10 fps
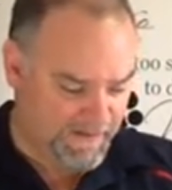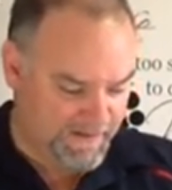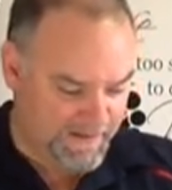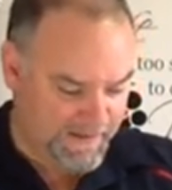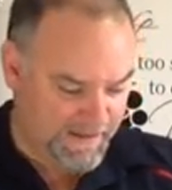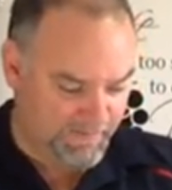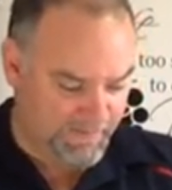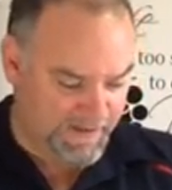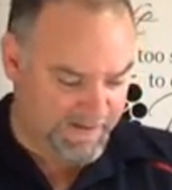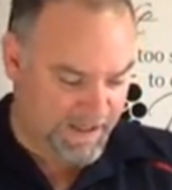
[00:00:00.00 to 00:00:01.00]

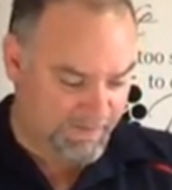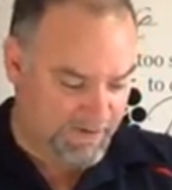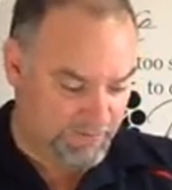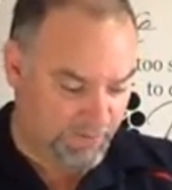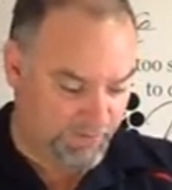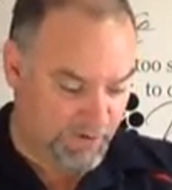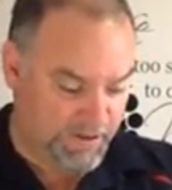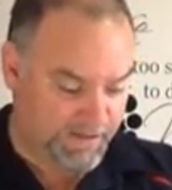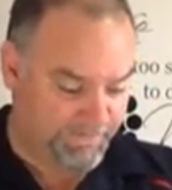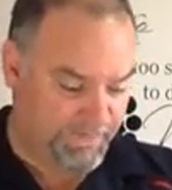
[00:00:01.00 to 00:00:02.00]
It's an absolute
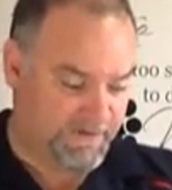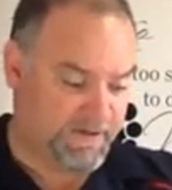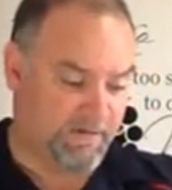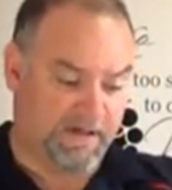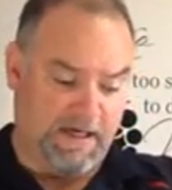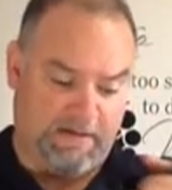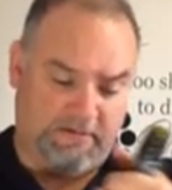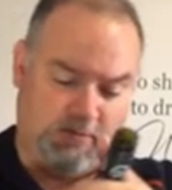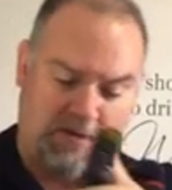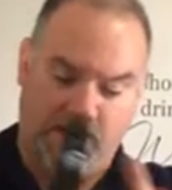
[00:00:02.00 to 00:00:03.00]
beauty. So again,
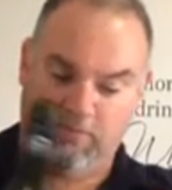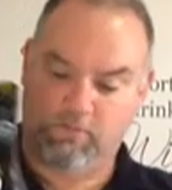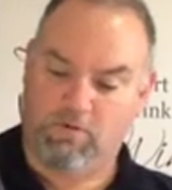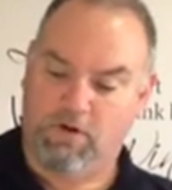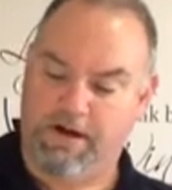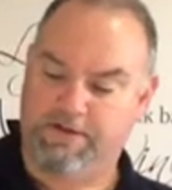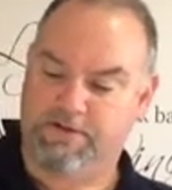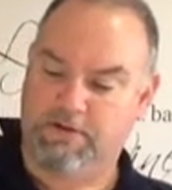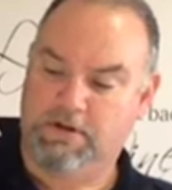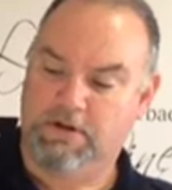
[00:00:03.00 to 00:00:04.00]
the Waywood Wines